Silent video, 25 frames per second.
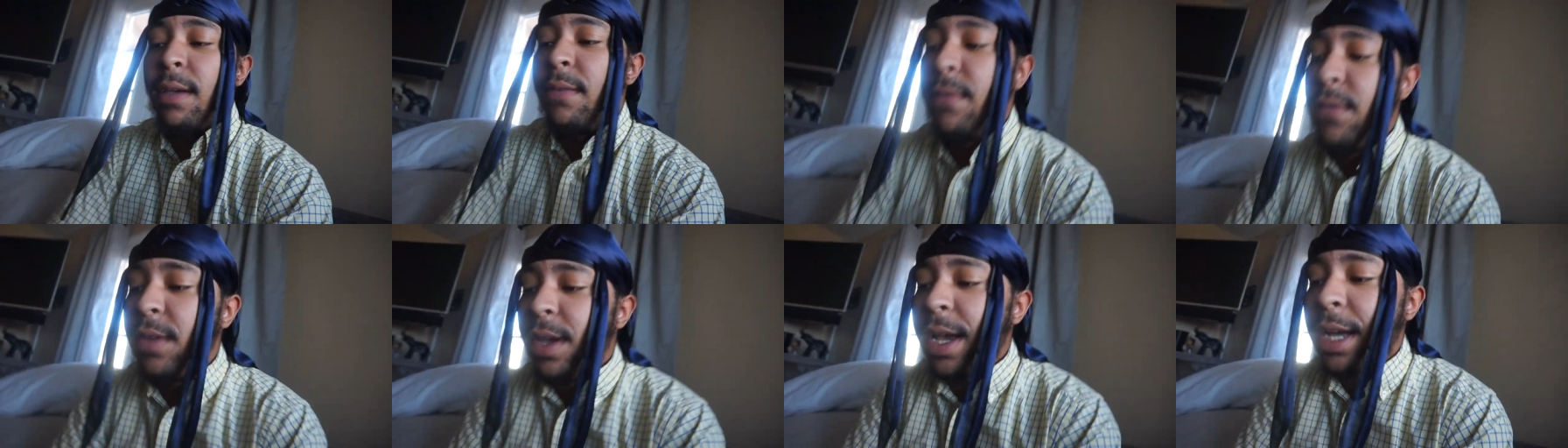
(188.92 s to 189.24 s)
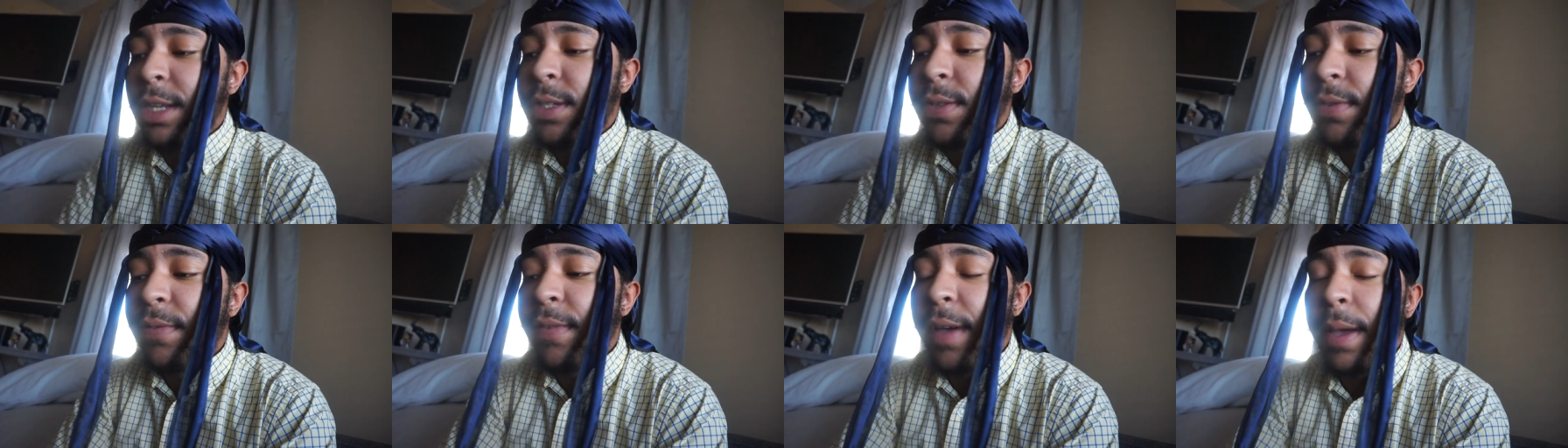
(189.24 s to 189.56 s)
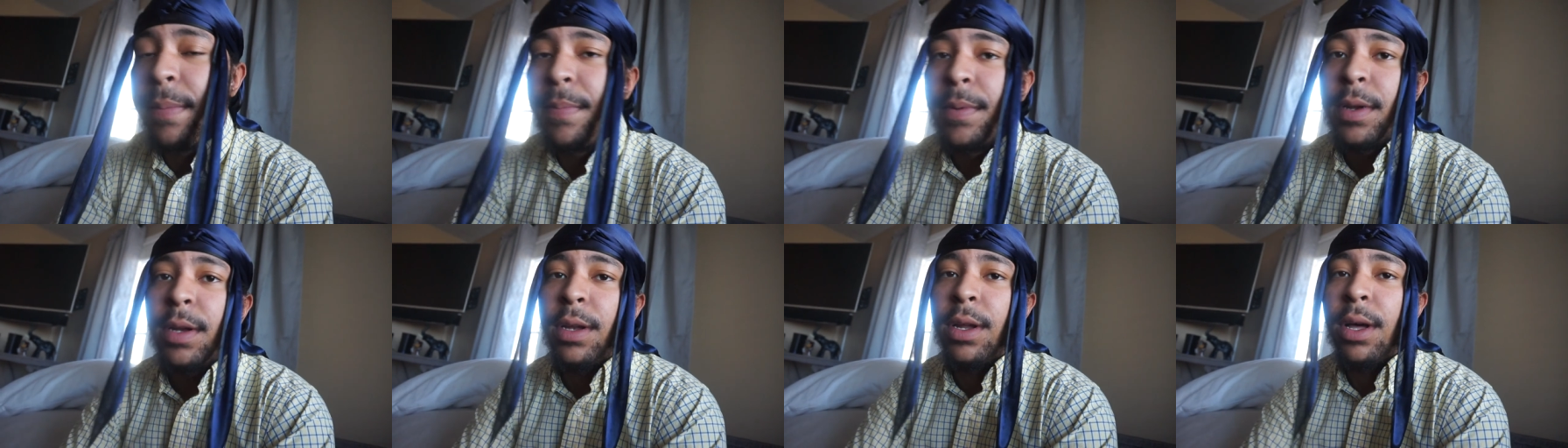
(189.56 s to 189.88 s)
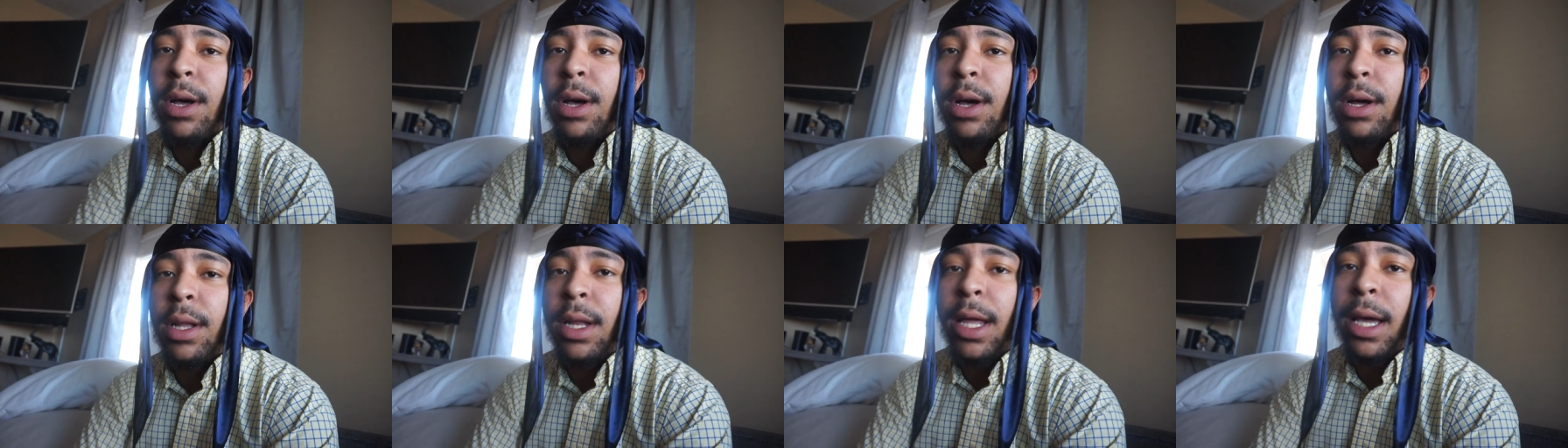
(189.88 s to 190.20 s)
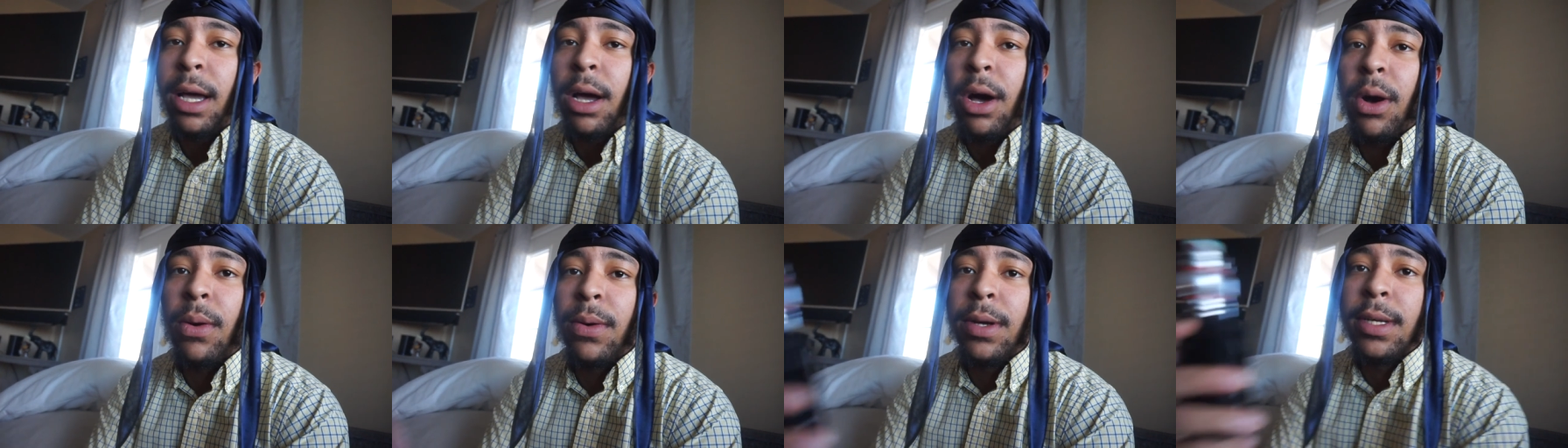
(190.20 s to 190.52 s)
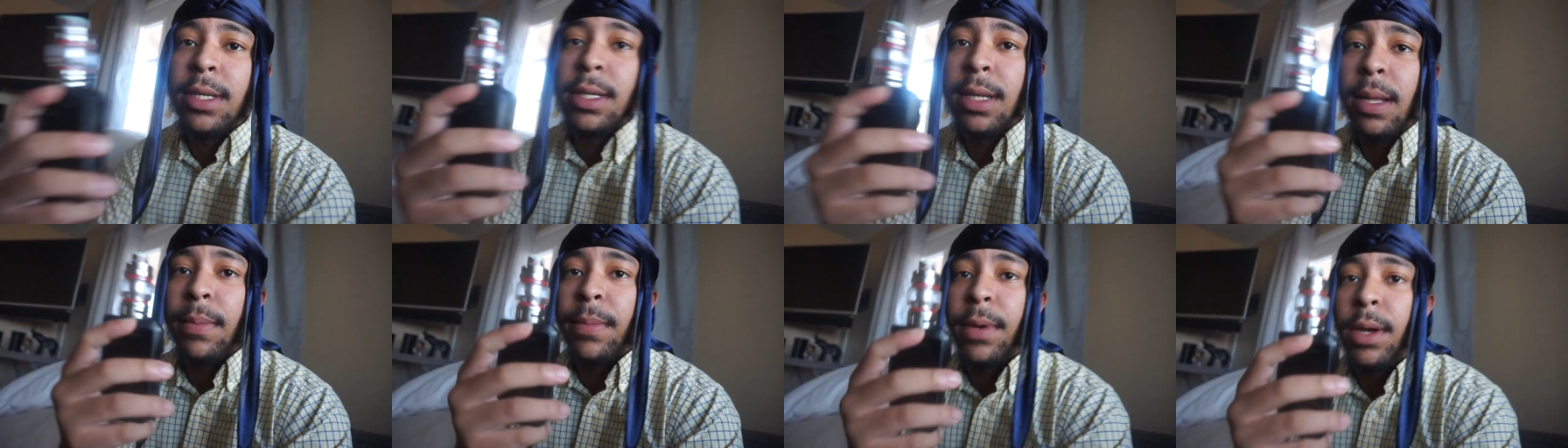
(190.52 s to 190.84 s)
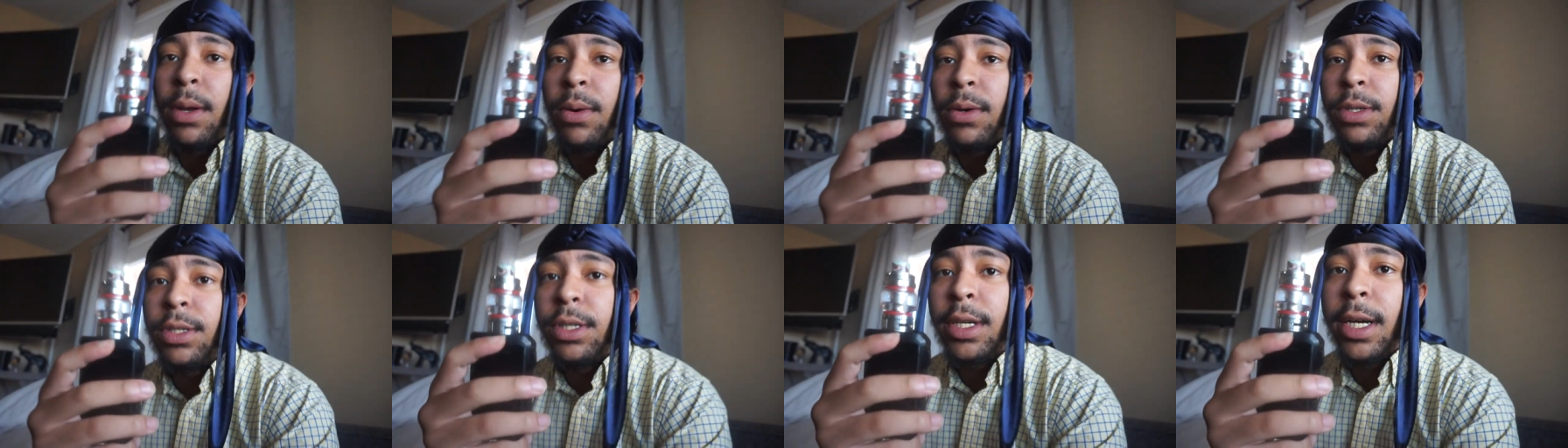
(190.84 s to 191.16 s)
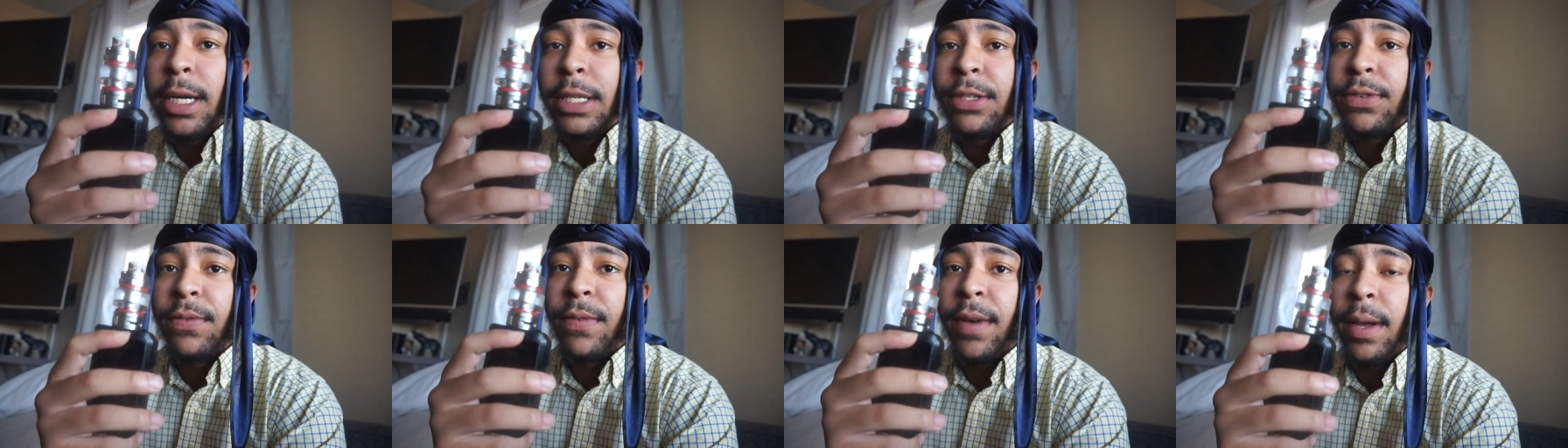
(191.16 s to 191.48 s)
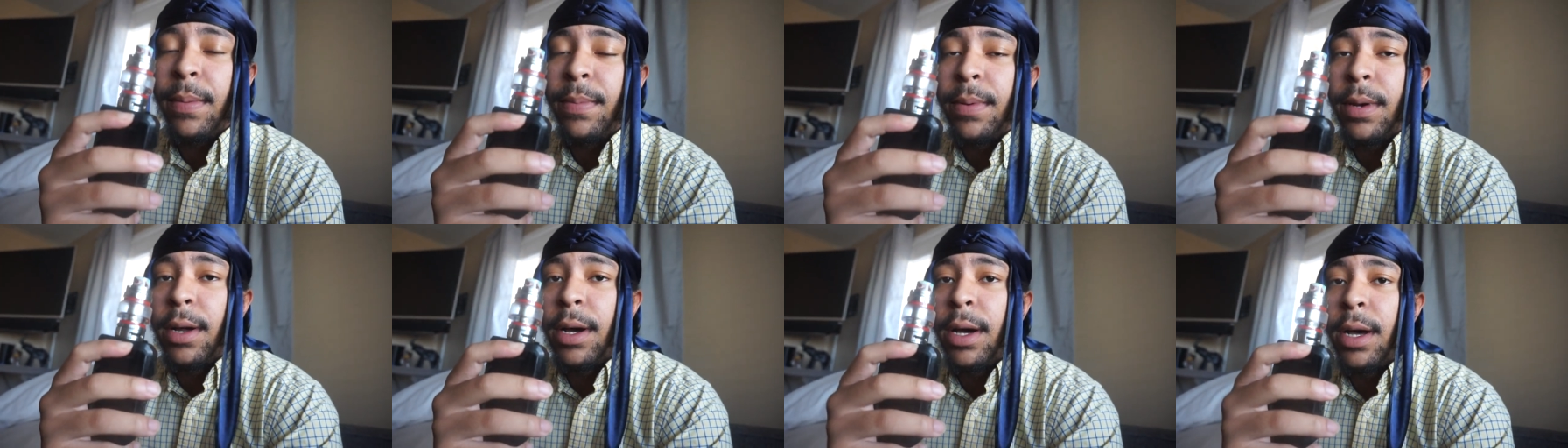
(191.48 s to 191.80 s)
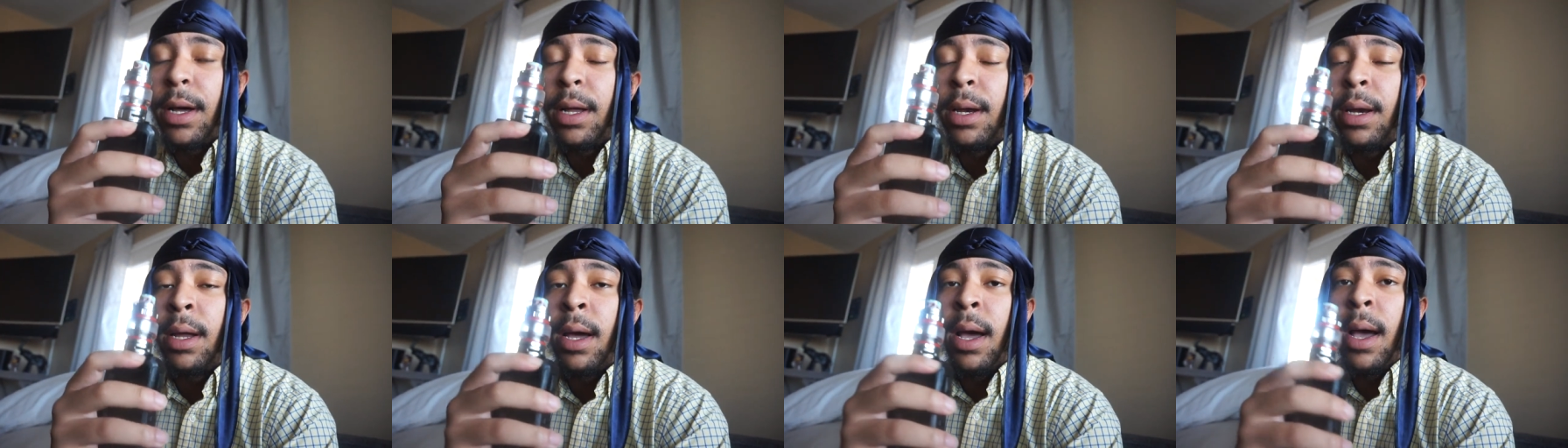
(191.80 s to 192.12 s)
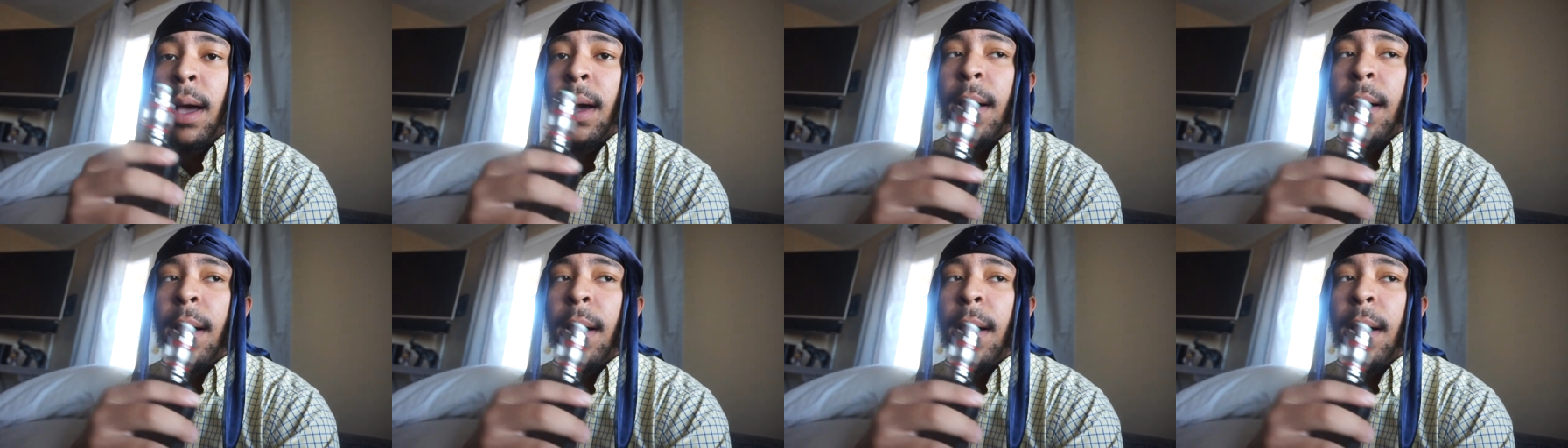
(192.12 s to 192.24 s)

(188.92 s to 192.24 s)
If you guys are vaping along, like always, let me know what you guys are vaping on.